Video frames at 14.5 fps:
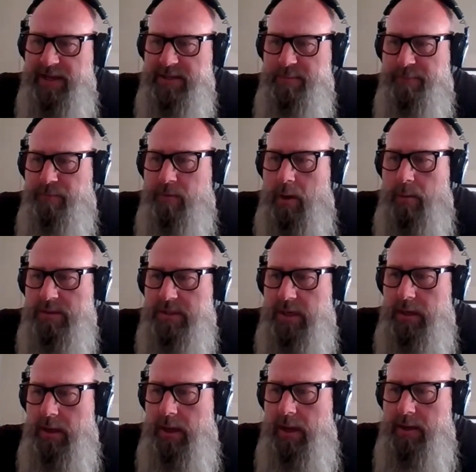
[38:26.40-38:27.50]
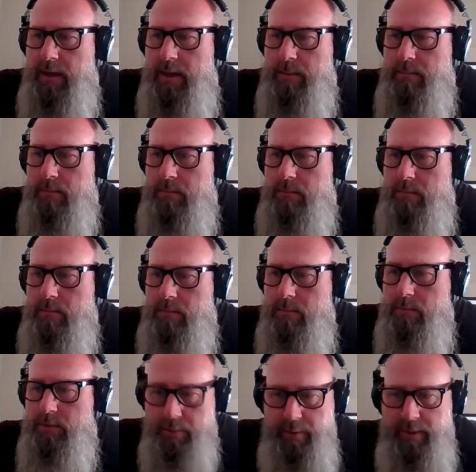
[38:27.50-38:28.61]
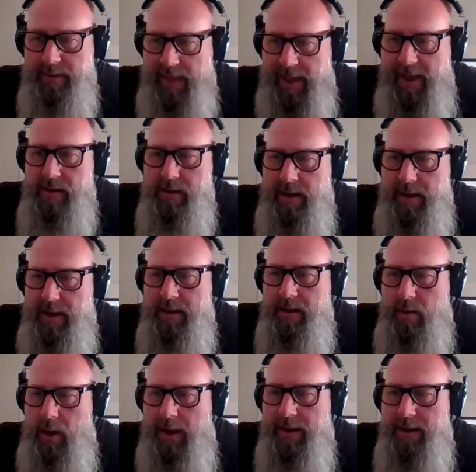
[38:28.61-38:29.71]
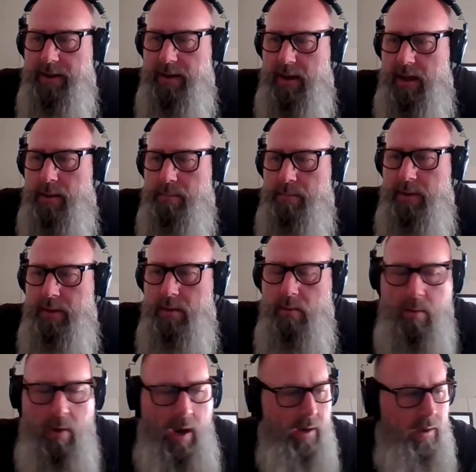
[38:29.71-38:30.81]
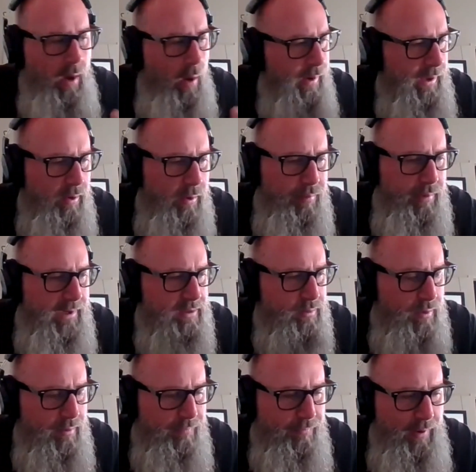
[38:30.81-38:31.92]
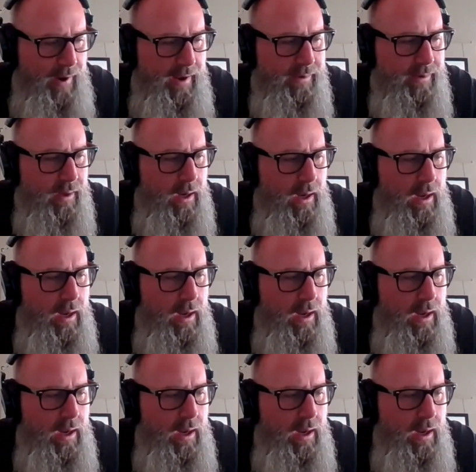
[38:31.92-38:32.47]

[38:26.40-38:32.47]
before I was going to end up doing that, and I ended up going into a place with a friend,